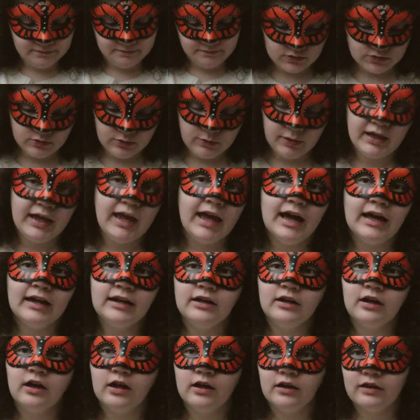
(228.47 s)
So I had
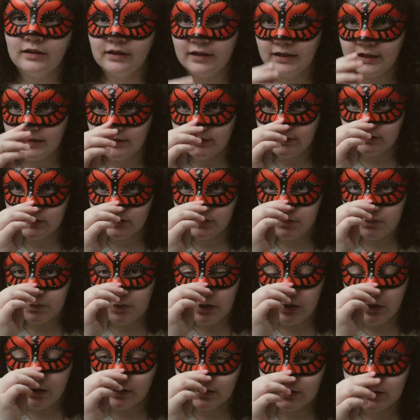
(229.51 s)
it on like the
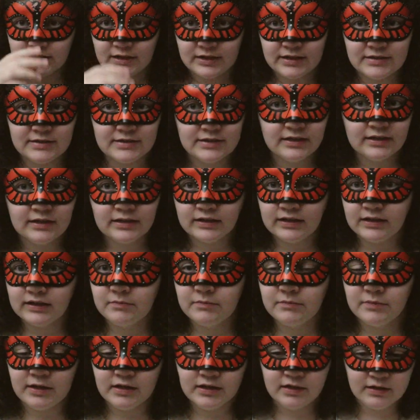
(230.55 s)
smallest size that it
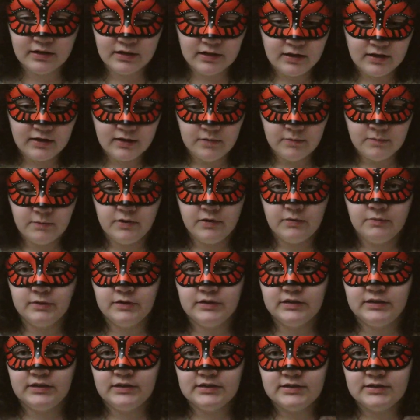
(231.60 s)
can be, but with